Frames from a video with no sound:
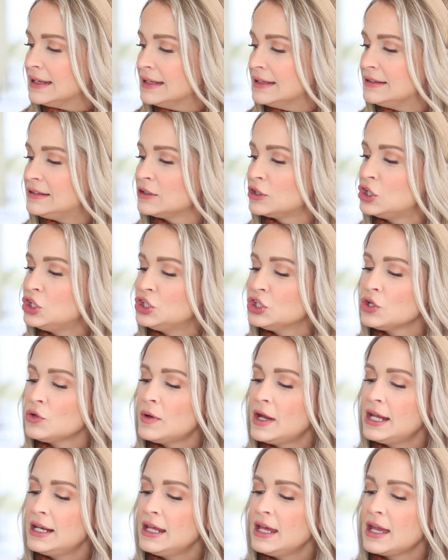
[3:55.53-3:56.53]
is
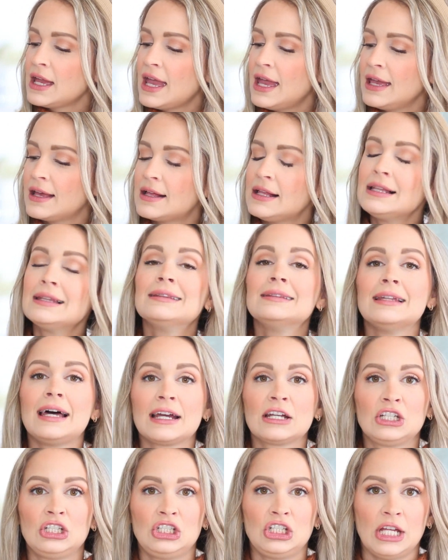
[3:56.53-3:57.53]
curating a
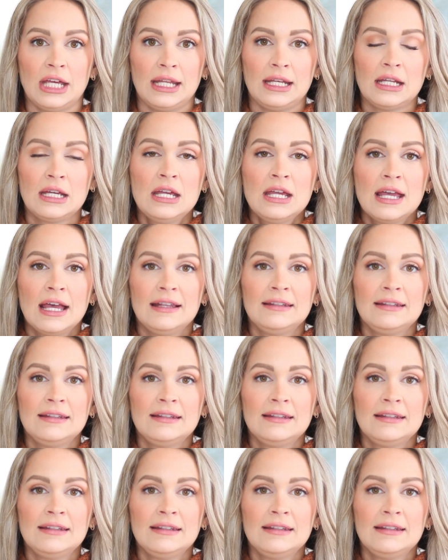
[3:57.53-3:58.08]
collection.